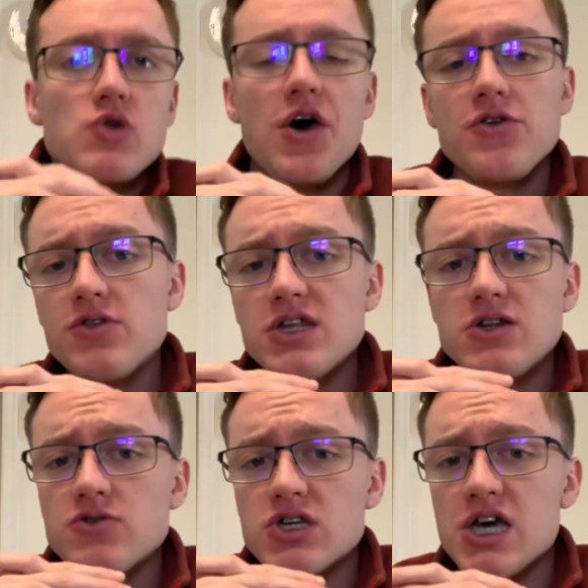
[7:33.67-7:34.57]
other than
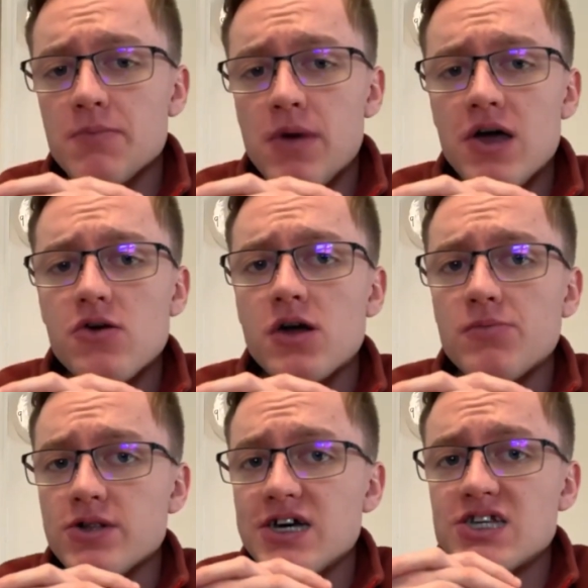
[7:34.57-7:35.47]
those like minor
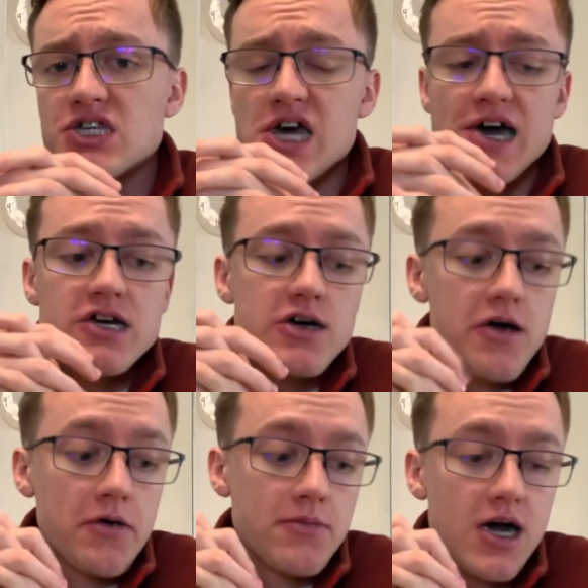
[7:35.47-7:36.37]
complaints, I
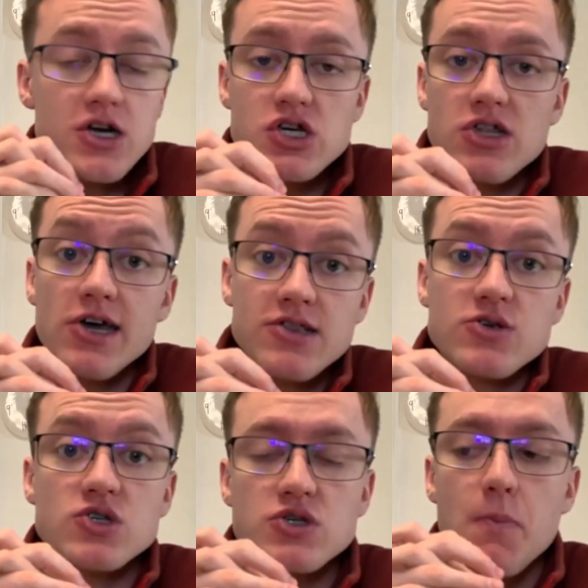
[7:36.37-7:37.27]
actually like
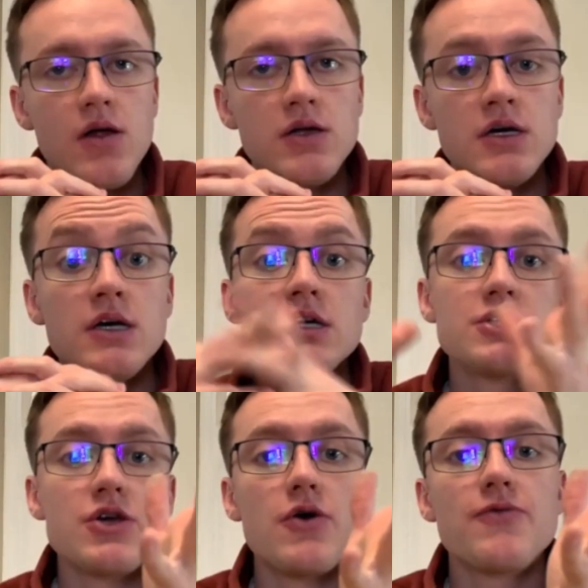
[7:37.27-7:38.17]
this.
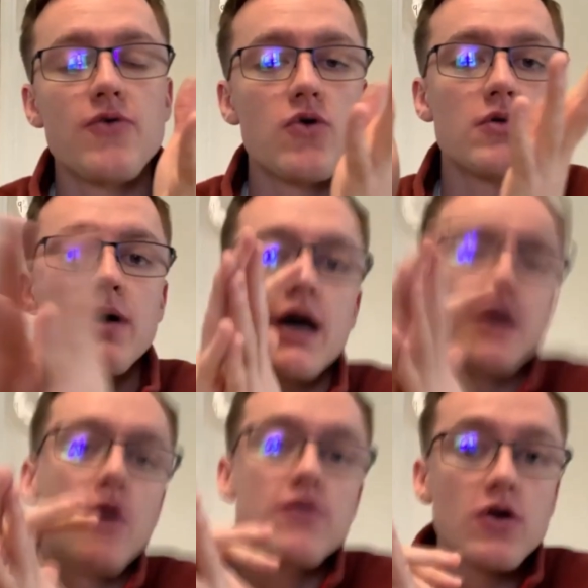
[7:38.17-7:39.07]
So for
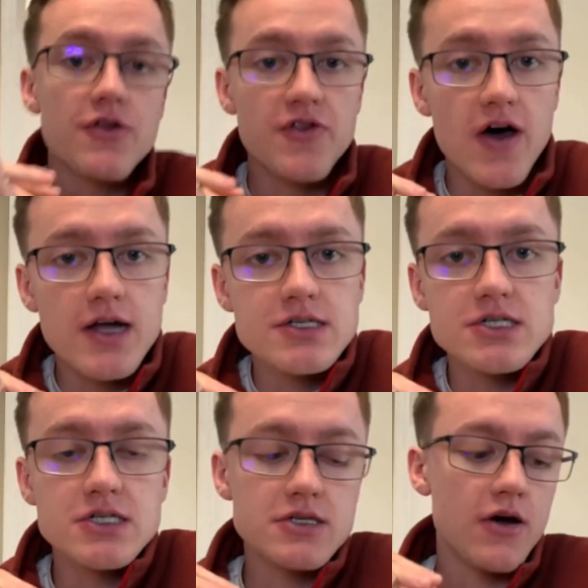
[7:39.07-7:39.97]
my overall
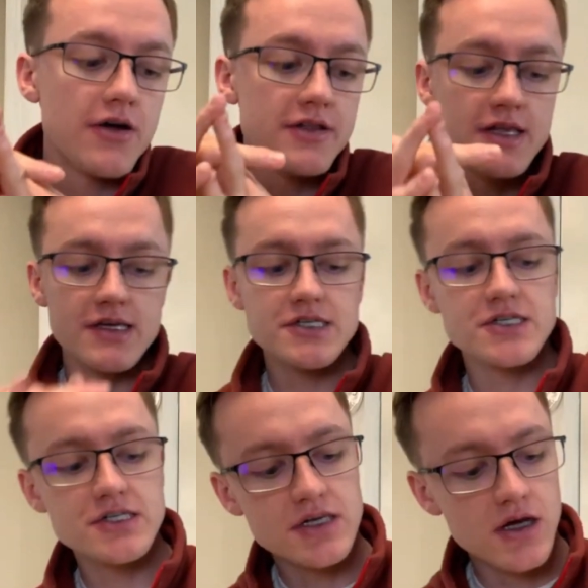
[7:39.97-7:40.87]
thoughts on
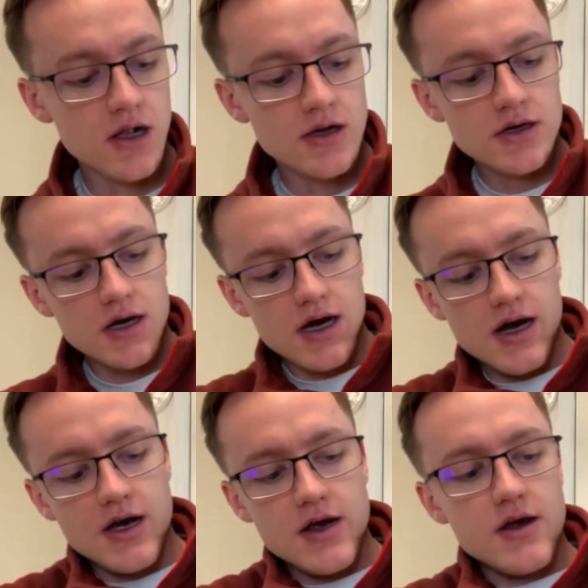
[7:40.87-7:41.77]
this,
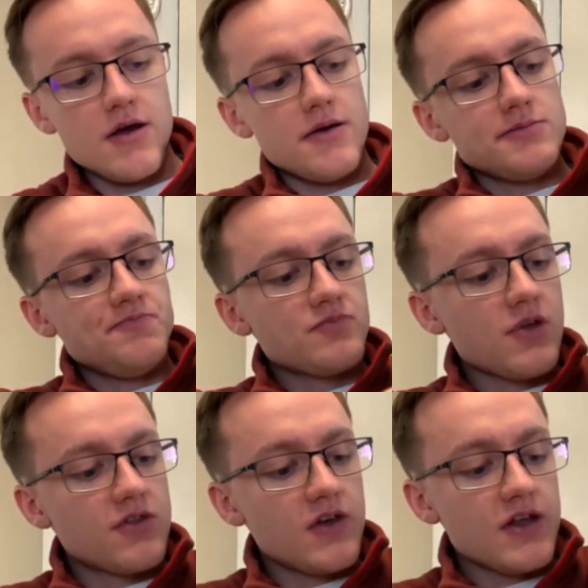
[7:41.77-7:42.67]
I
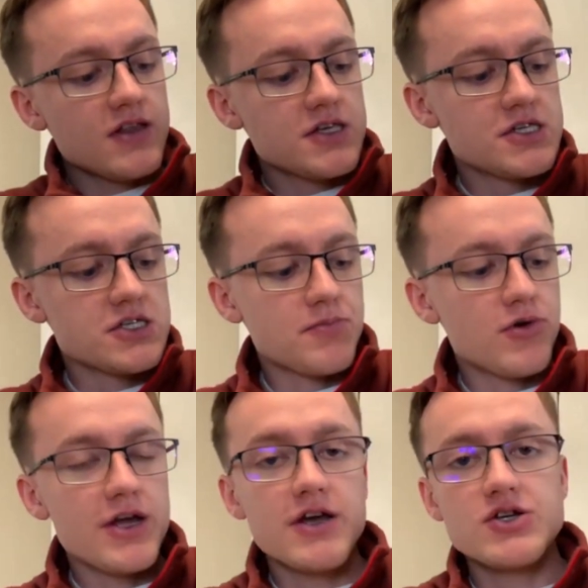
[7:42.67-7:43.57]
think this is a
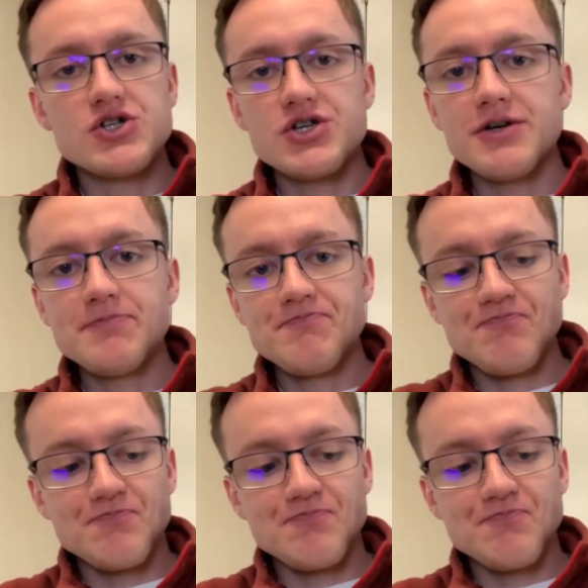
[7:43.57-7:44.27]
pretty good chip.